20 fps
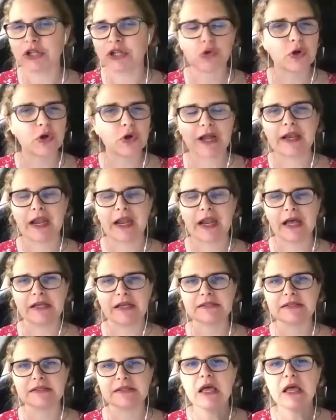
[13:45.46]

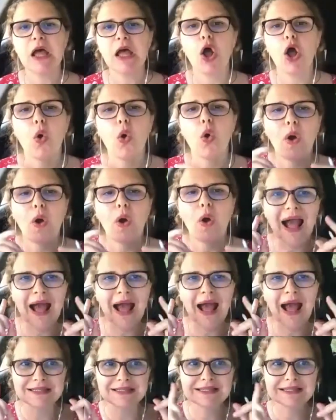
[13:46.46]
organized.
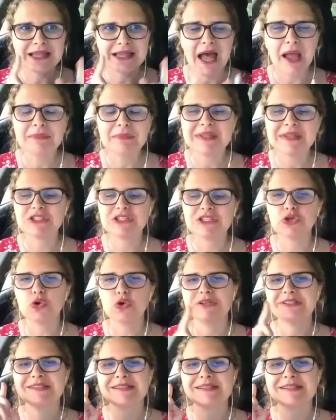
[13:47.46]
The time that you
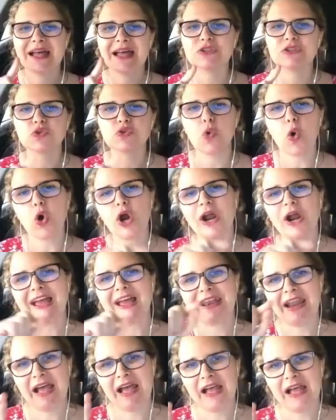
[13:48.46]
start to
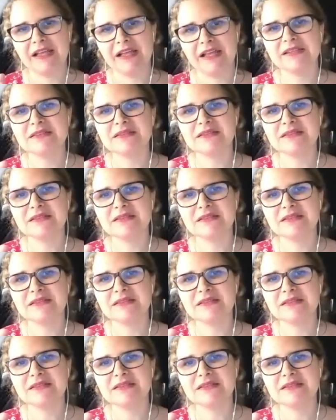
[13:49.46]
organize,